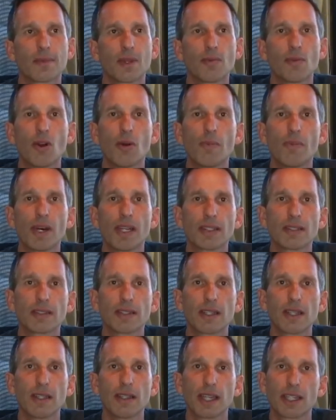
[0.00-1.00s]

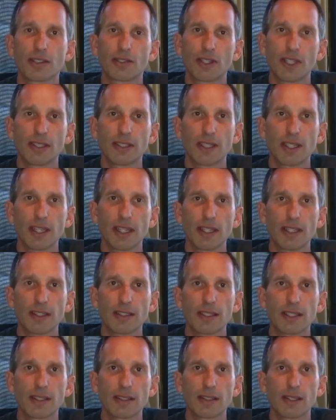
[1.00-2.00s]
robust electricity
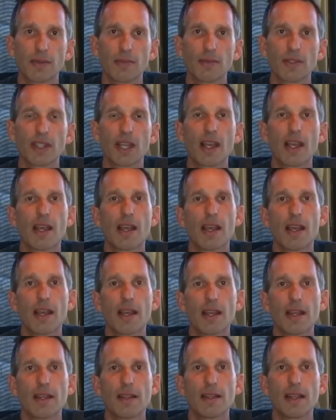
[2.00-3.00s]
systems,
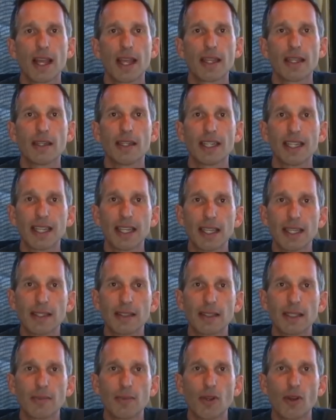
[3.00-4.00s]
they can
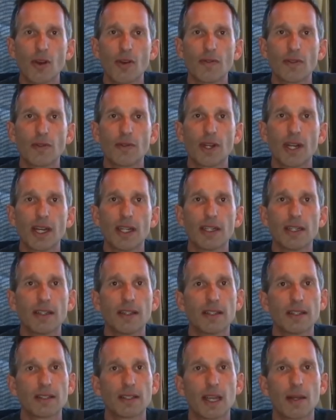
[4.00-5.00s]
easily be overrun
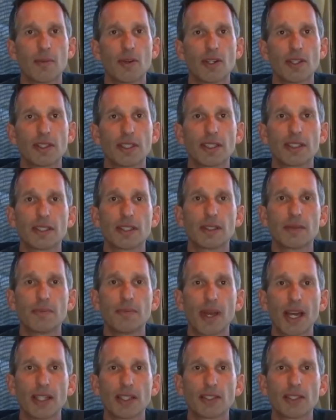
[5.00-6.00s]
in the summers,
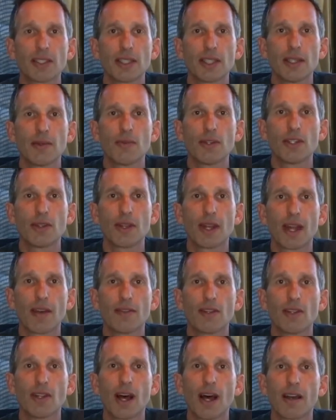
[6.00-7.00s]
especially when you have
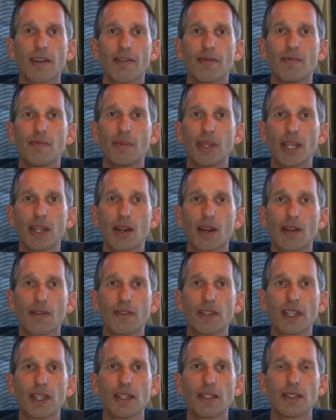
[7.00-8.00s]
a lot of big
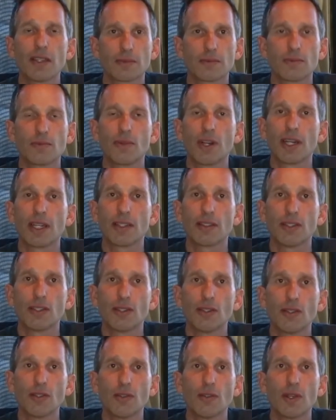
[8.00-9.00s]
RVs running
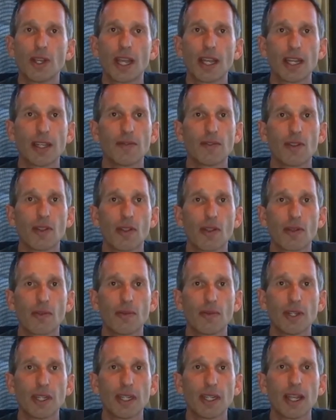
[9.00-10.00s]
2 and even
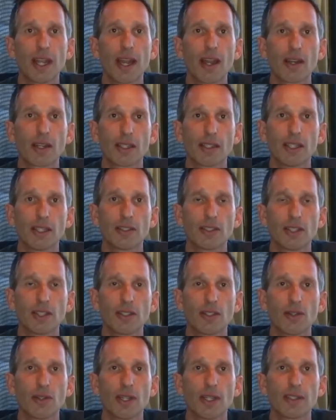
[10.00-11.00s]
3 air
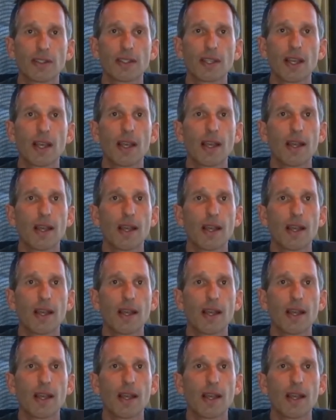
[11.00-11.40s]
conditioning units.